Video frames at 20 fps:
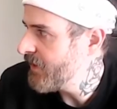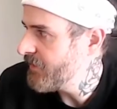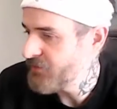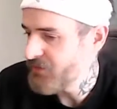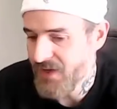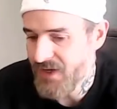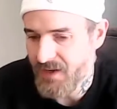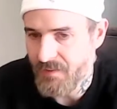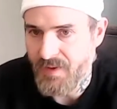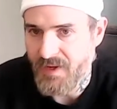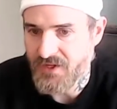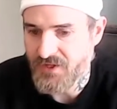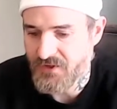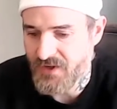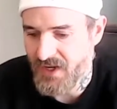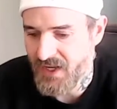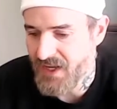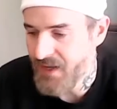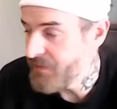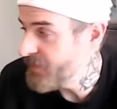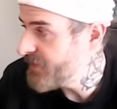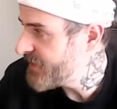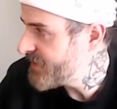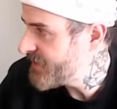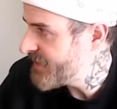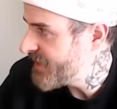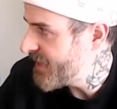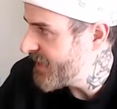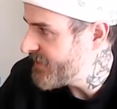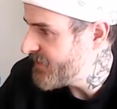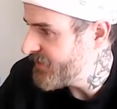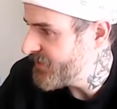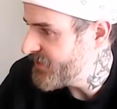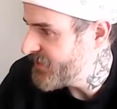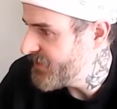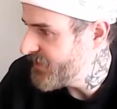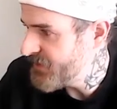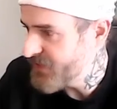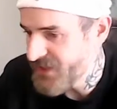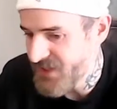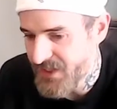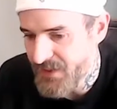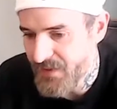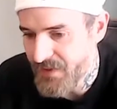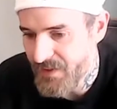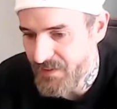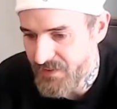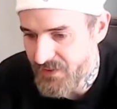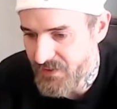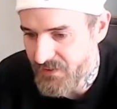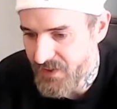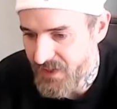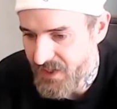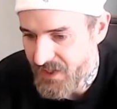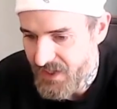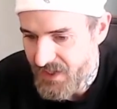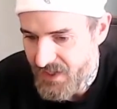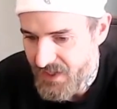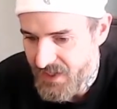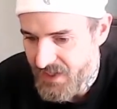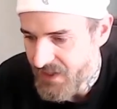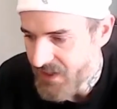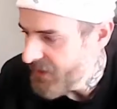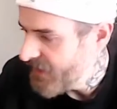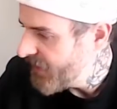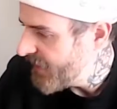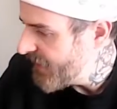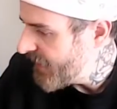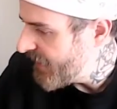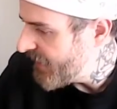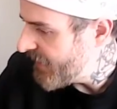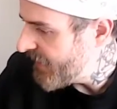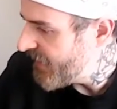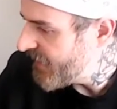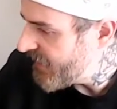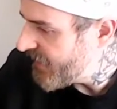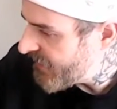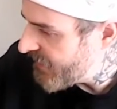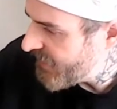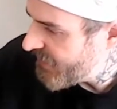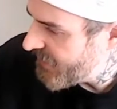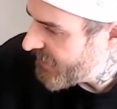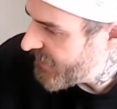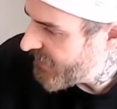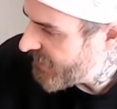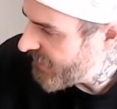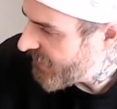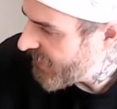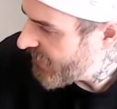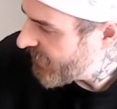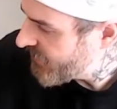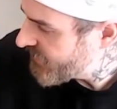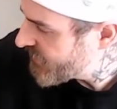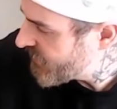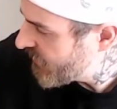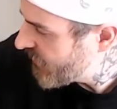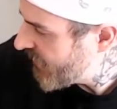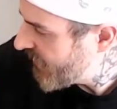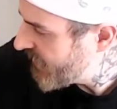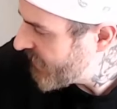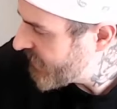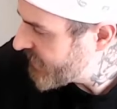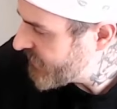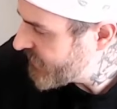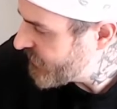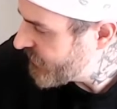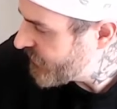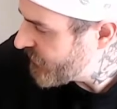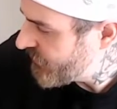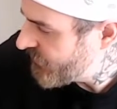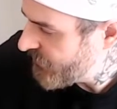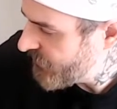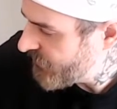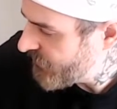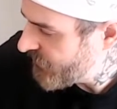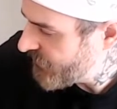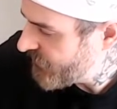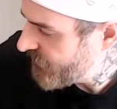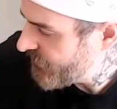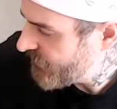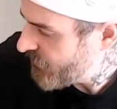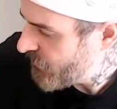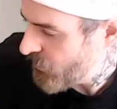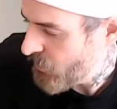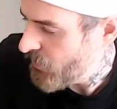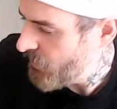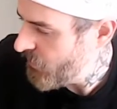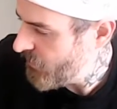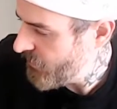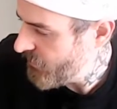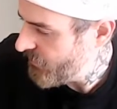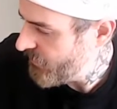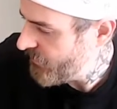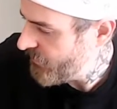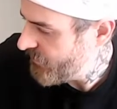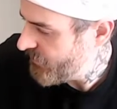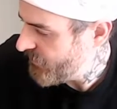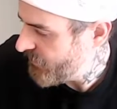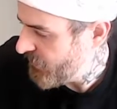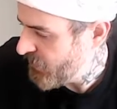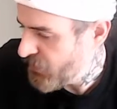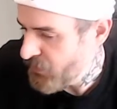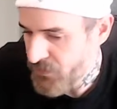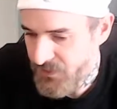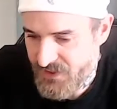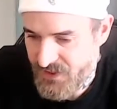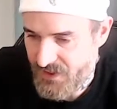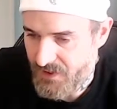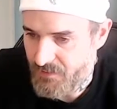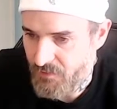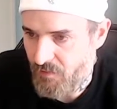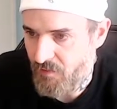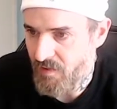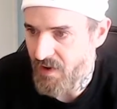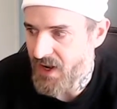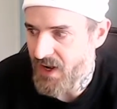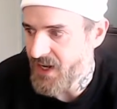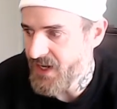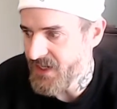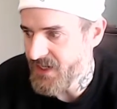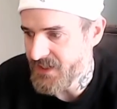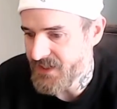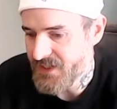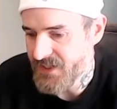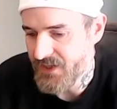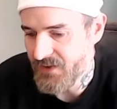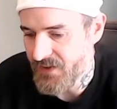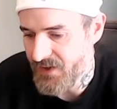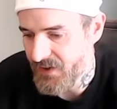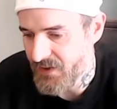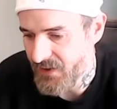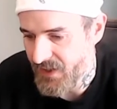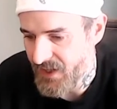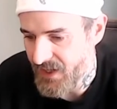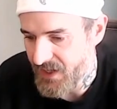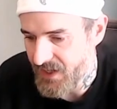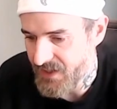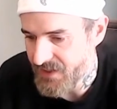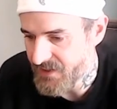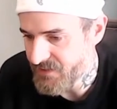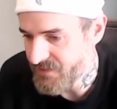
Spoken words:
trying to make sure I keep this centered so you can see what I'm doing. And then I also like to use them right until they're like,